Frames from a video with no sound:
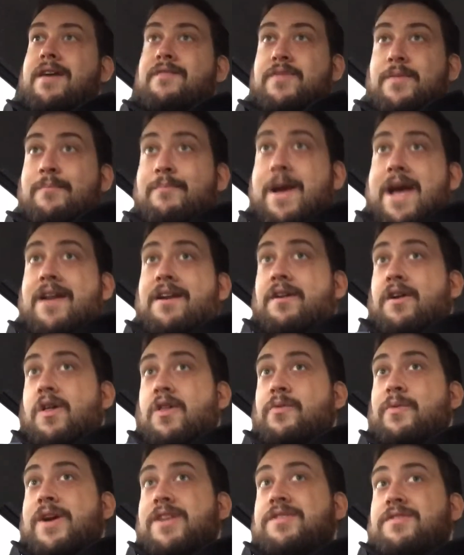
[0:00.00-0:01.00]
If you made it all
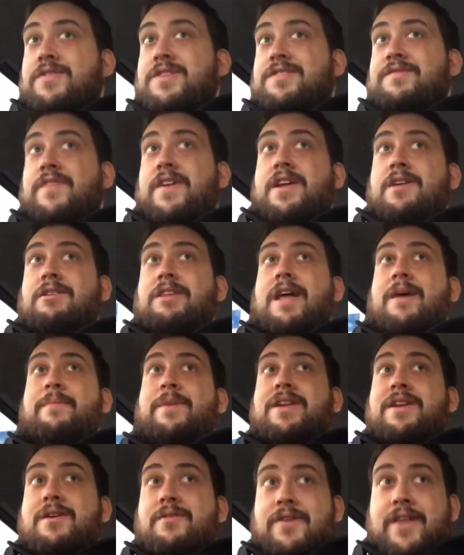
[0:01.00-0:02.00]
the way through this video, let
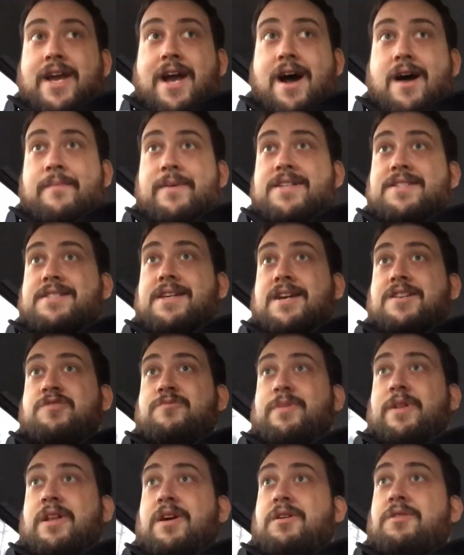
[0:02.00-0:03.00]
me know in the comment
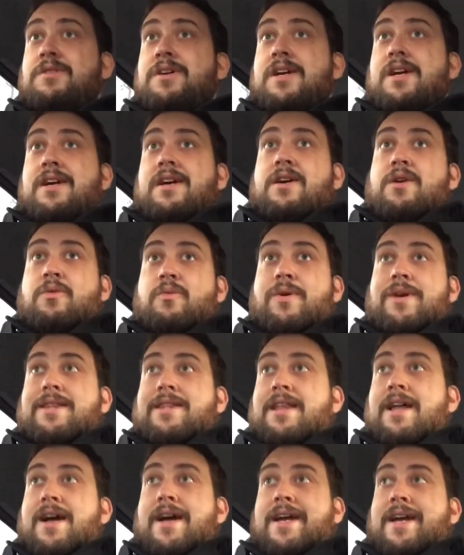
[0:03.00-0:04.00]
section below with
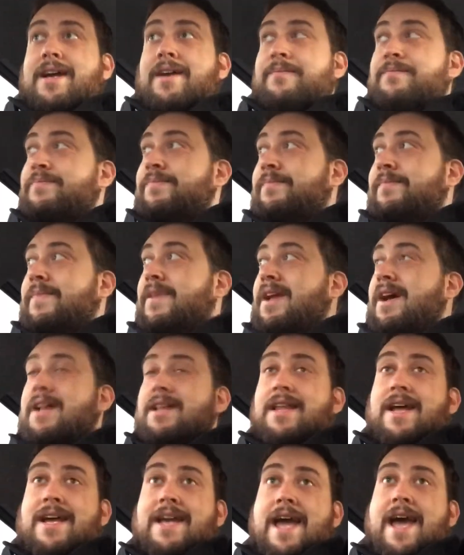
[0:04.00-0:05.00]

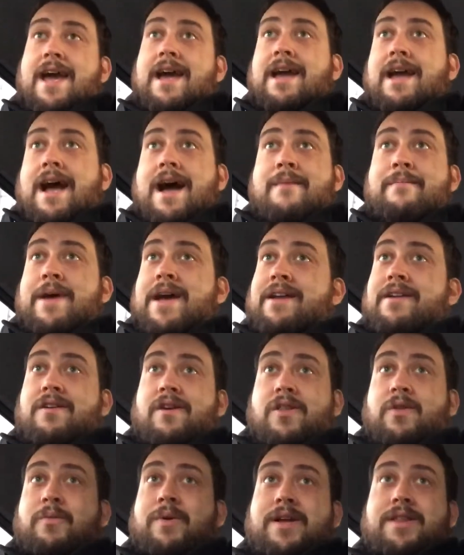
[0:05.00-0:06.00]
hey, I made it
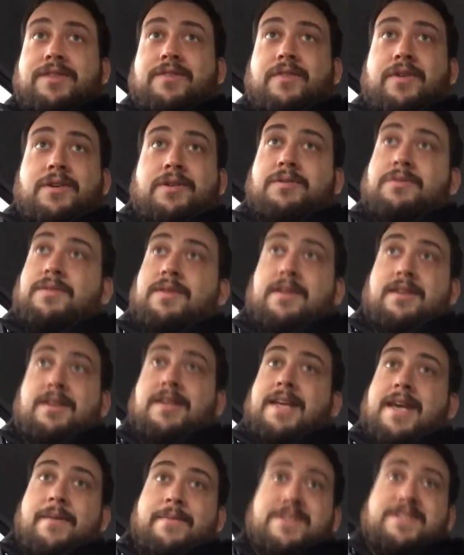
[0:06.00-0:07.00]
all the way through,
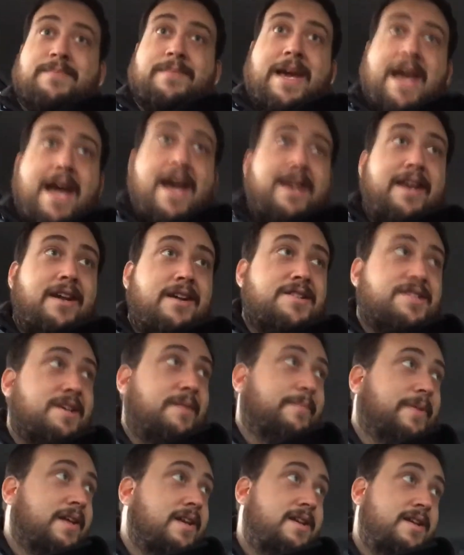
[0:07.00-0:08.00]
give me some candy or
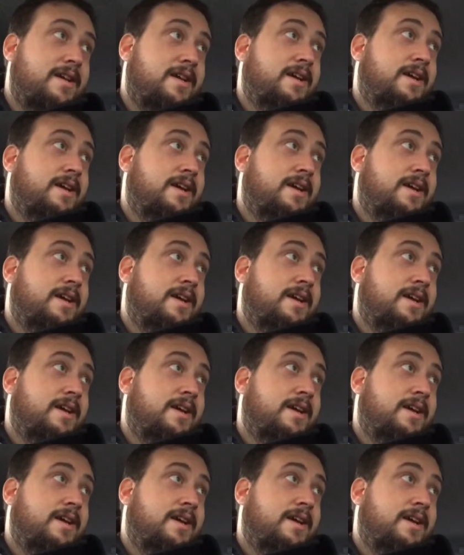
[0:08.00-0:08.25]
something.